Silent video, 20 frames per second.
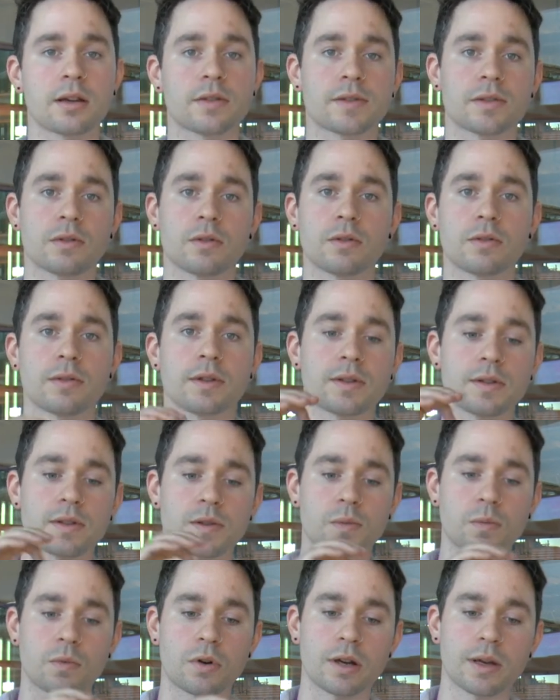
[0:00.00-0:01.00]
so this
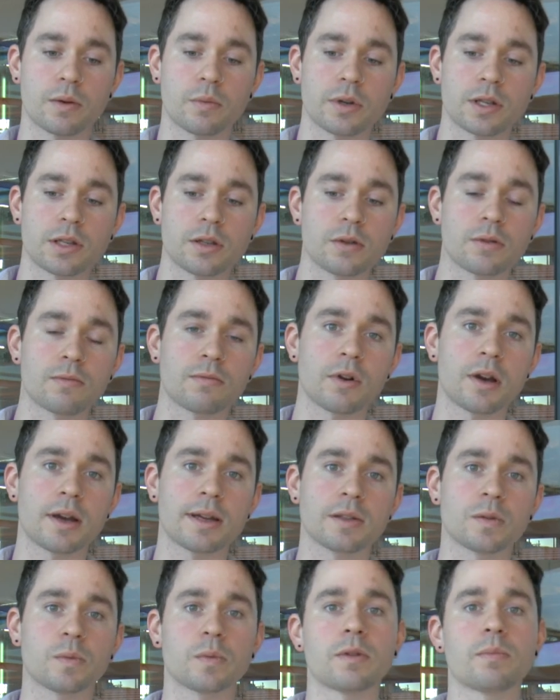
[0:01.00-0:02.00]
is why when you
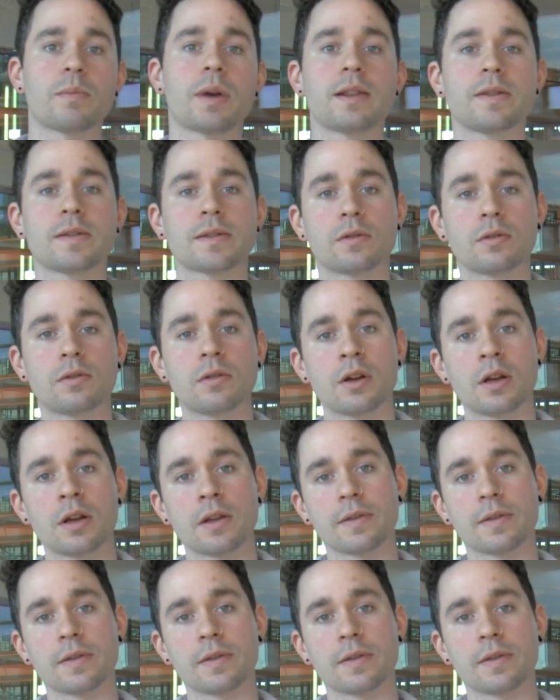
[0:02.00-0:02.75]
write with a pencil,